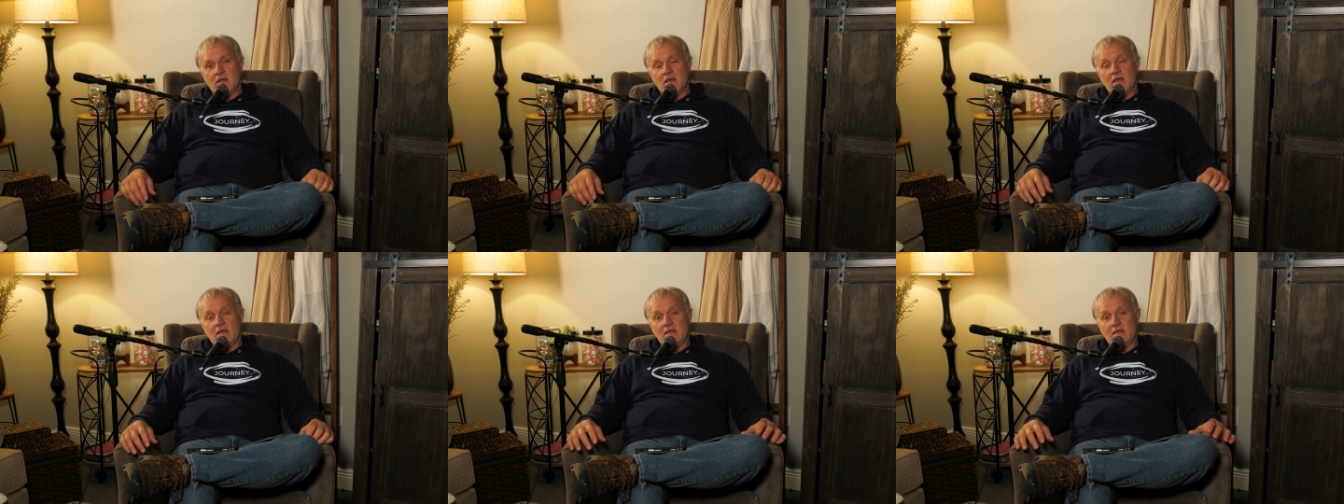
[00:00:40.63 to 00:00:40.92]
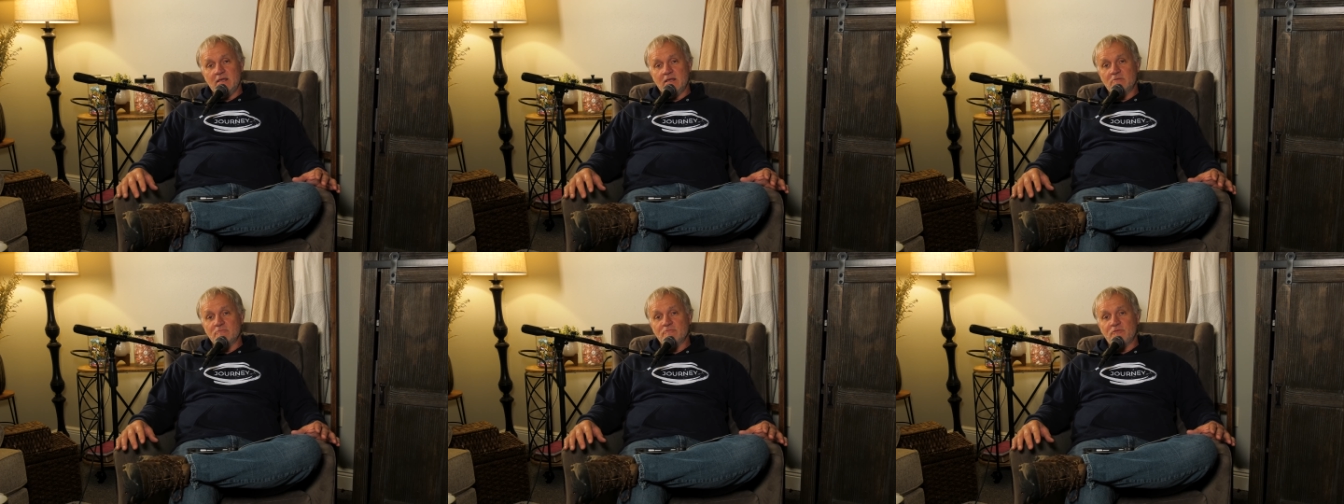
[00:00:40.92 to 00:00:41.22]

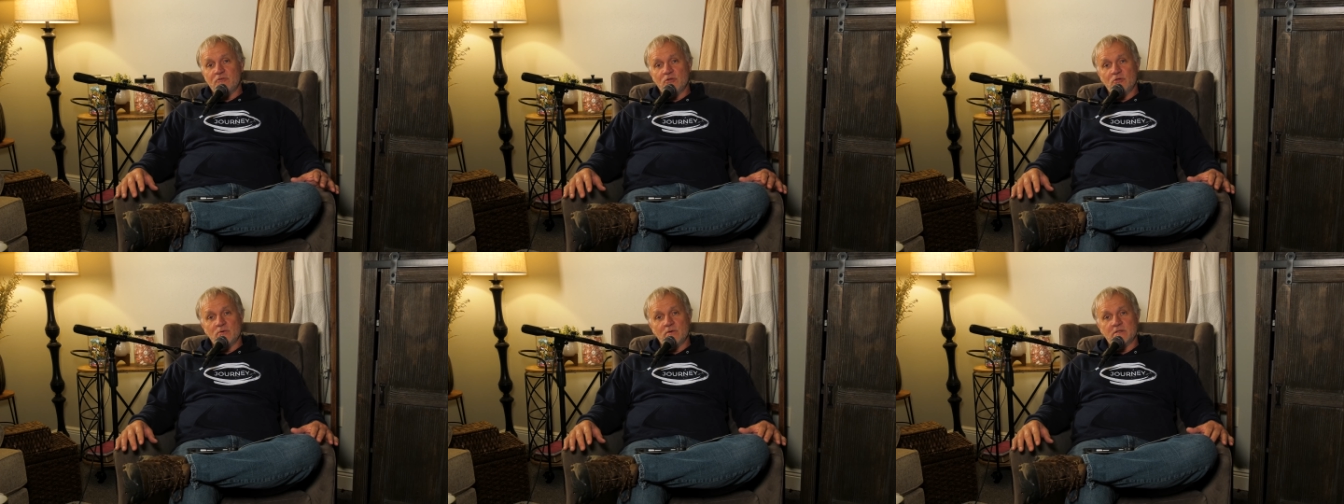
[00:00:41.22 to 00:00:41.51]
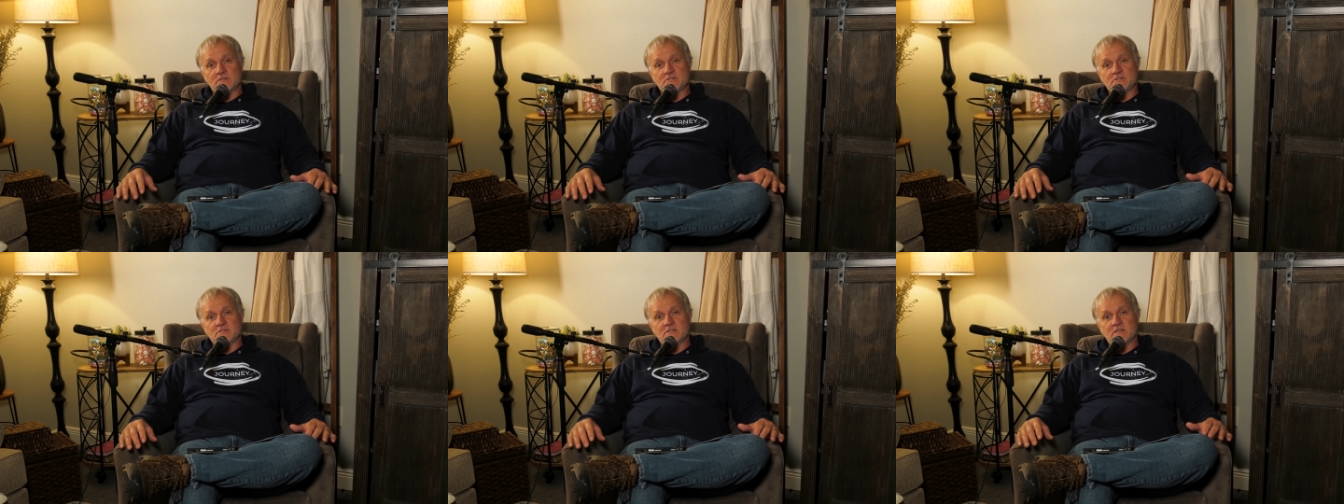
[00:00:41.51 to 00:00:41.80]
He
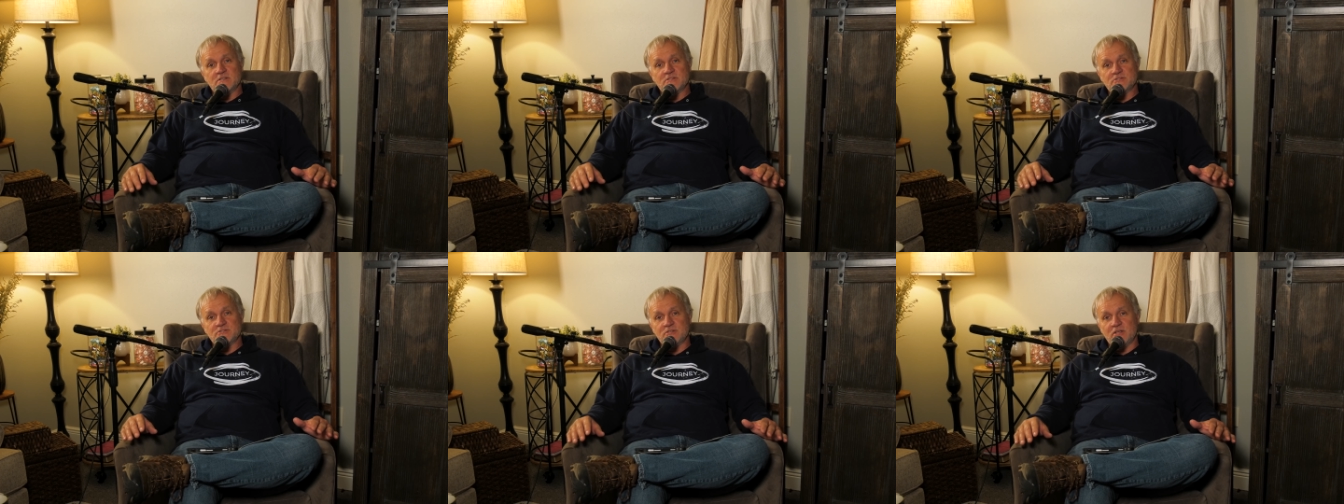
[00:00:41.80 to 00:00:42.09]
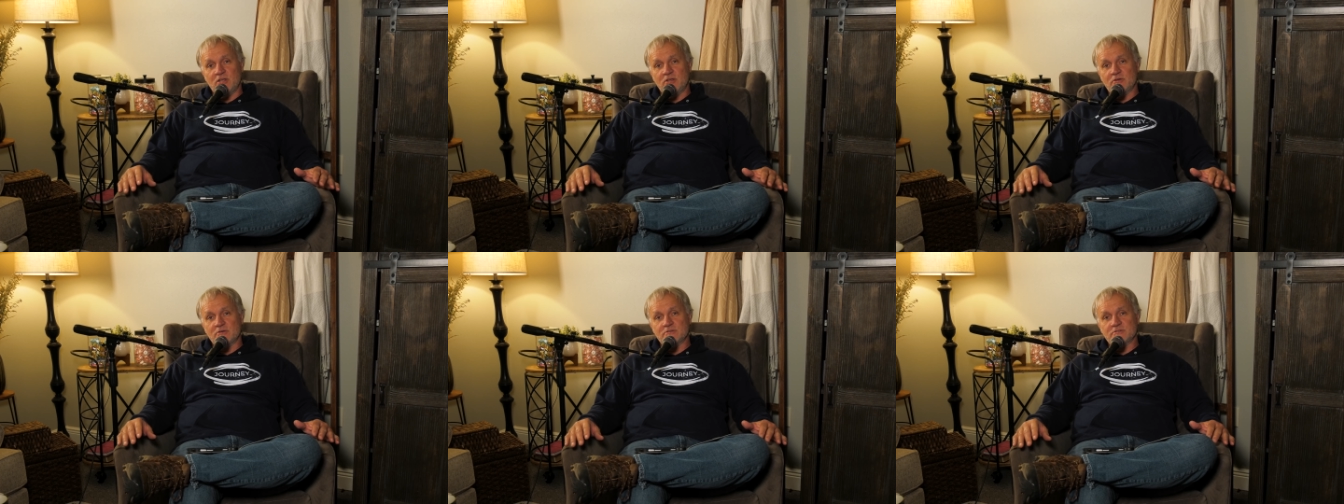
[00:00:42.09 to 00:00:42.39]
influenced
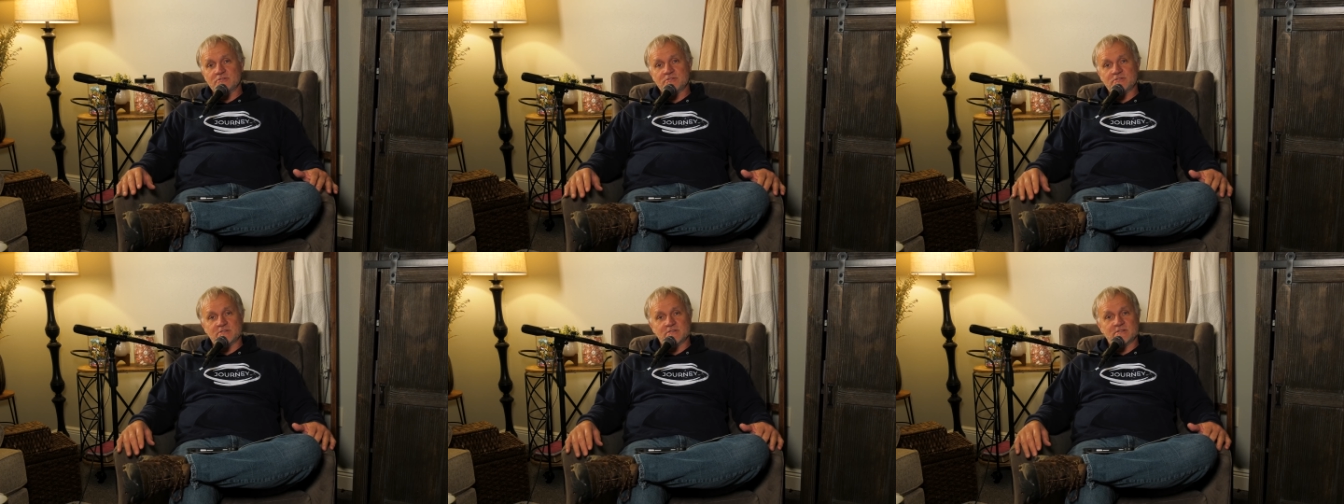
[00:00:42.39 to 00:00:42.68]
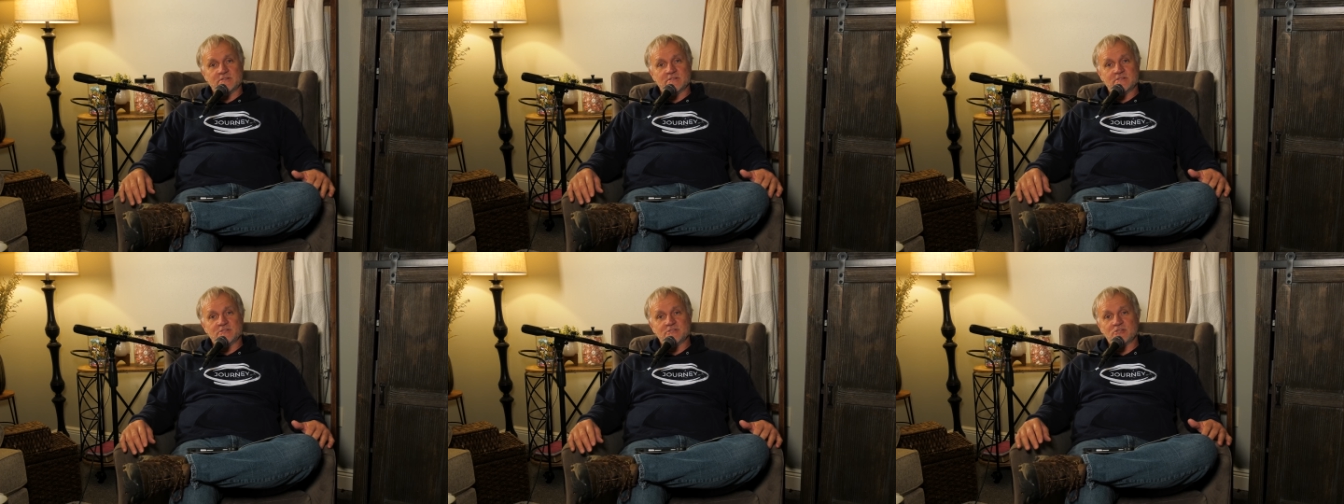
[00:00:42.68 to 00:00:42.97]
singers
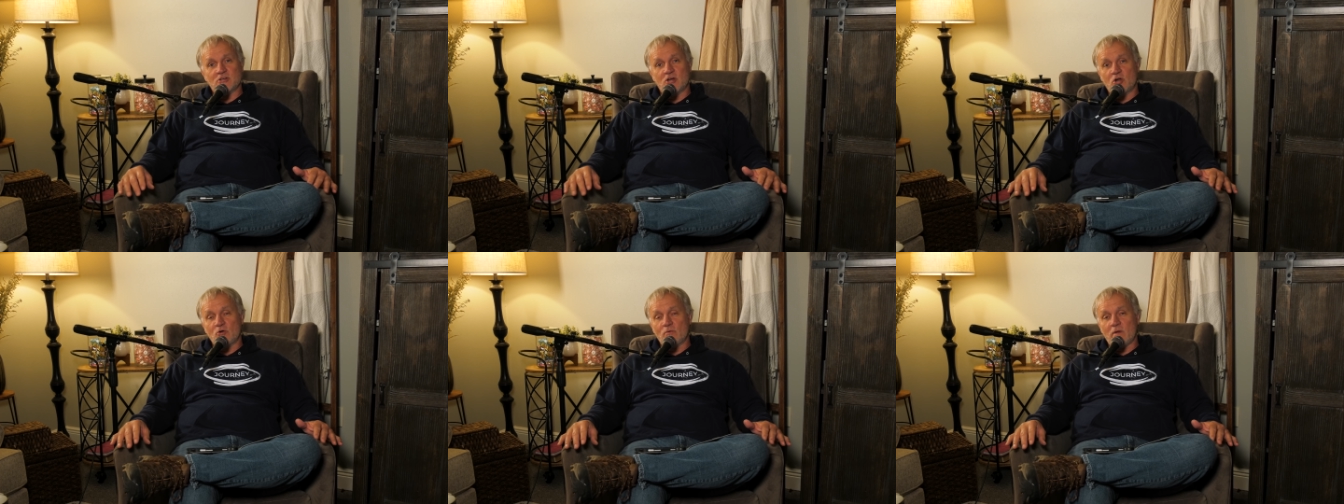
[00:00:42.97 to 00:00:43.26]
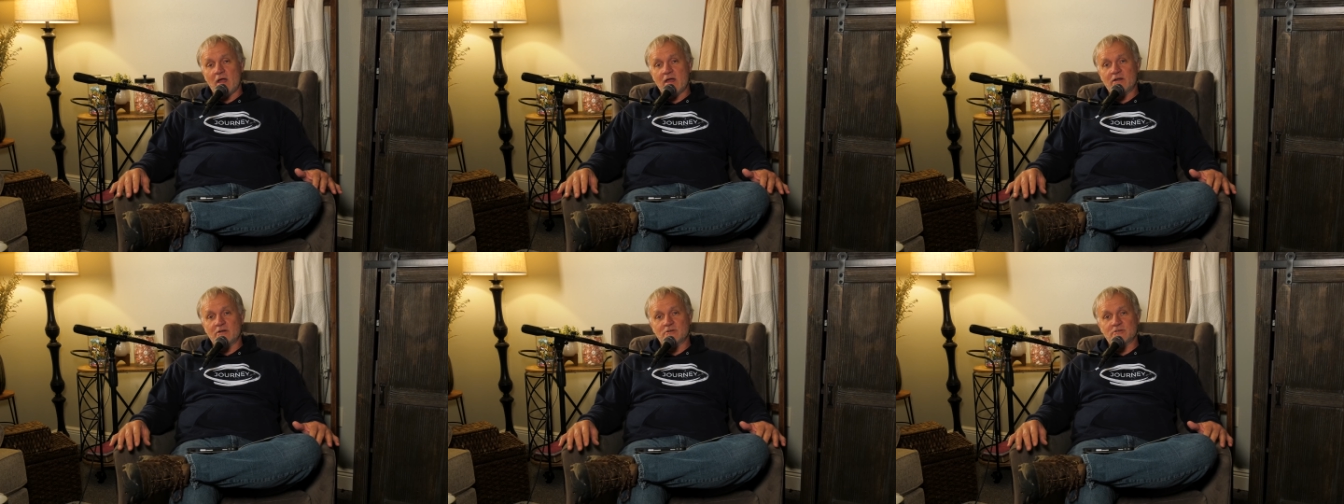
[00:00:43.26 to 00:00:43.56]
and
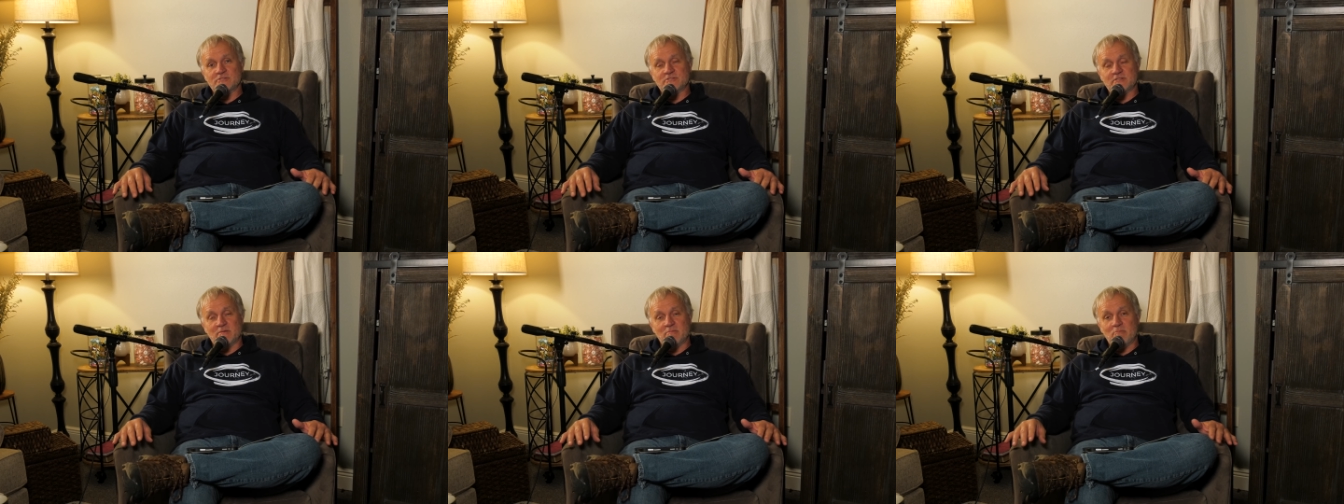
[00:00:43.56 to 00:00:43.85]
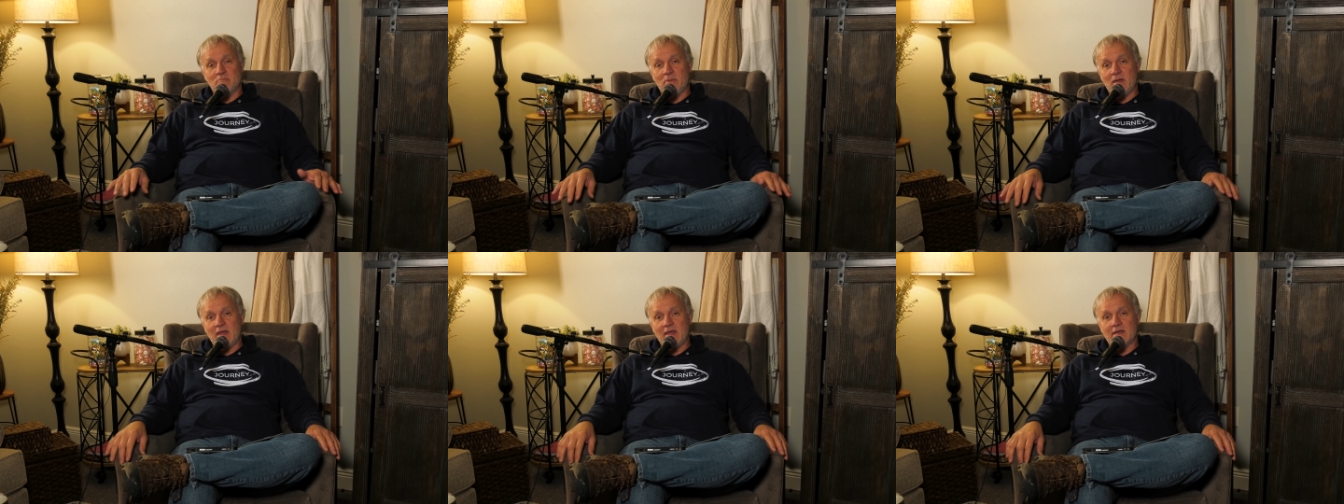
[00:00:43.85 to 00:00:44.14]
songwriters
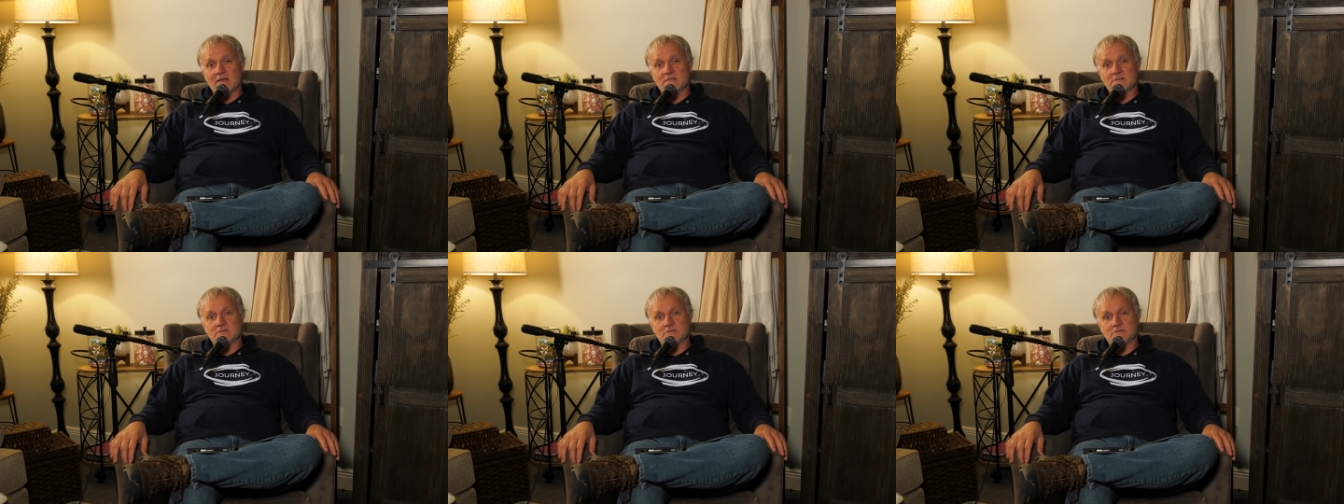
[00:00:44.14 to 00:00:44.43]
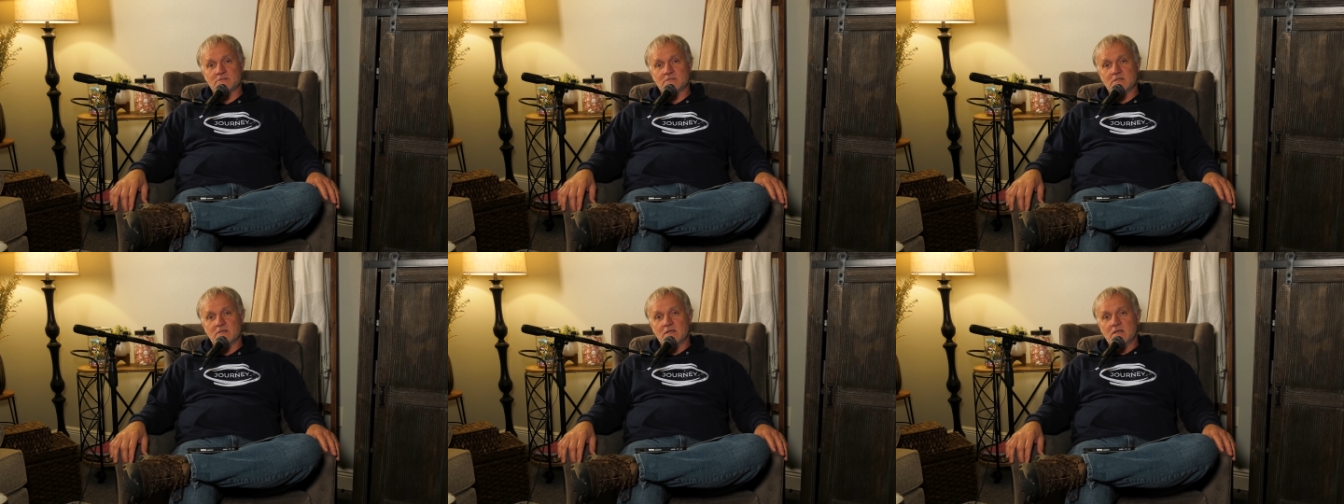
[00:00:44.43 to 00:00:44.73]
and
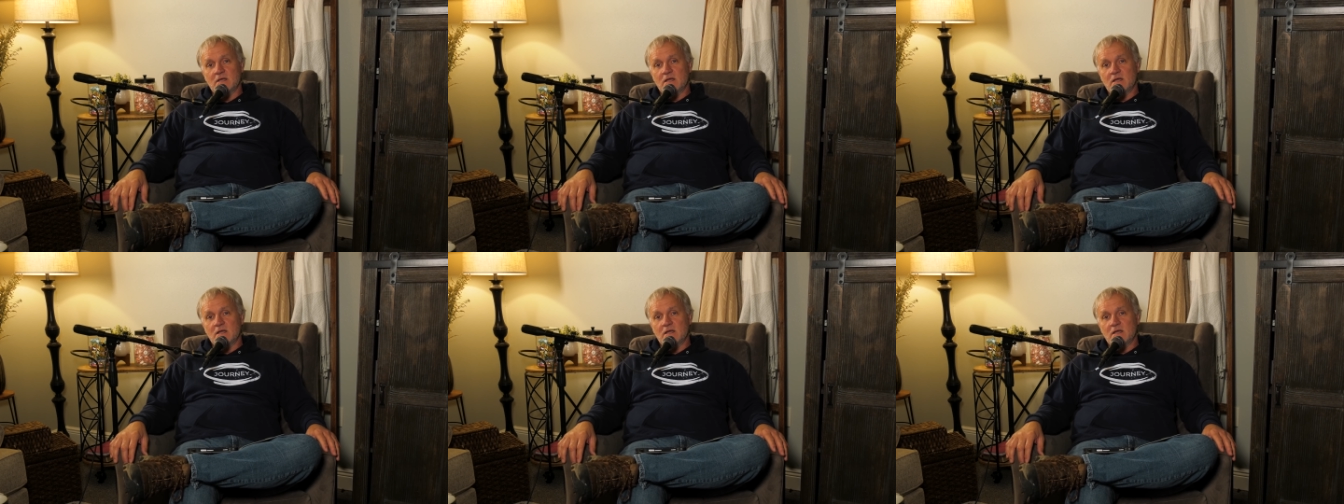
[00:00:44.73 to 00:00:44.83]
bands